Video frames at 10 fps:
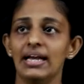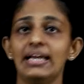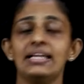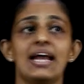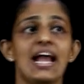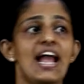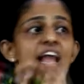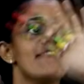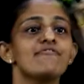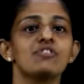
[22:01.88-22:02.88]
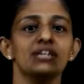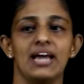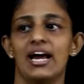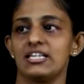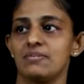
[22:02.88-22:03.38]
in every
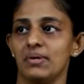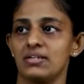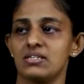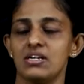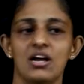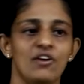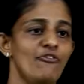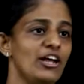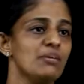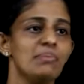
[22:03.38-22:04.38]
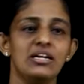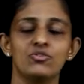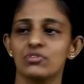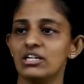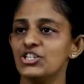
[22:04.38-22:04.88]
aspects, whether be
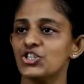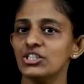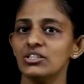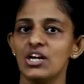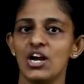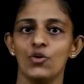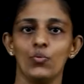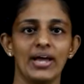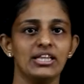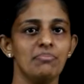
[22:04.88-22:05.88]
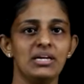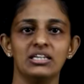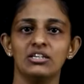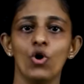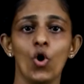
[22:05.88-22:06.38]
it religion, whether be
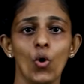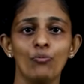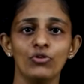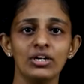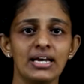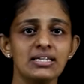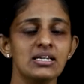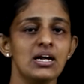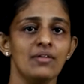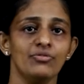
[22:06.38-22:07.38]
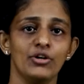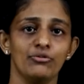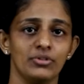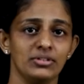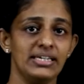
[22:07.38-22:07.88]
it the hopefulness, the,
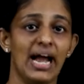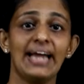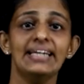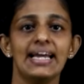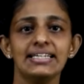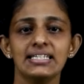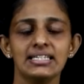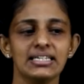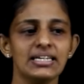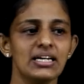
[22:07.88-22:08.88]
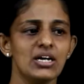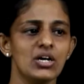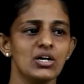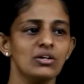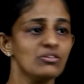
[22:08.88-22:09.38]
the
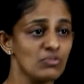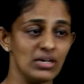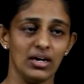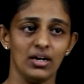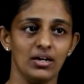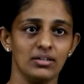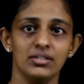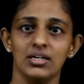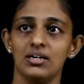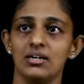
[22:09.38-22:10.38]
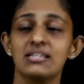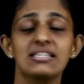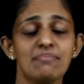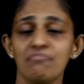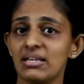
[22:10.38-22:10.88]
identity, uh, the
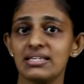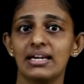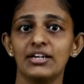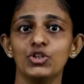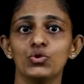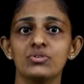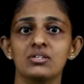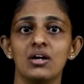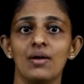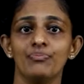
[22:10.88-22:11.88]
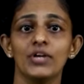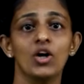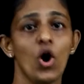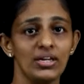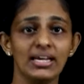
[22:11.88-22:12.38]
symbols that are used, the
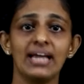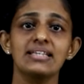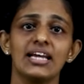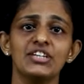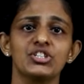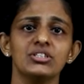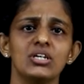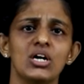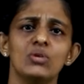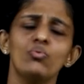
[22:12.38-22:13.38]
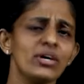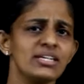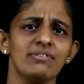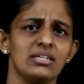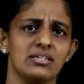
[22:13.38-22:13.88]
colonization,
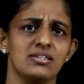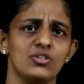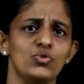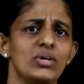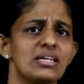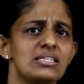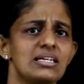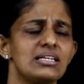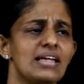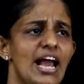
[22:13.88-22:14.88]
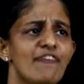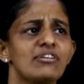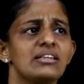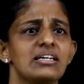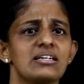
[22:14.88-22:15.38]
whatever it is, you can see that
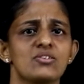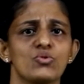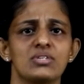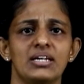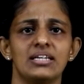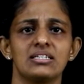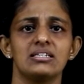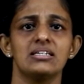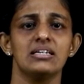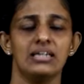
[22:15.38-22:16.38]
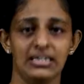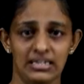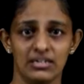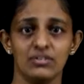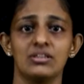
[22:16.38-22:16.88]
everything associated uh,
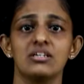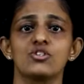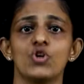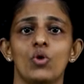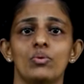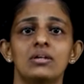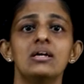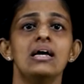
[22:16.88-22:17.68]
here in this novel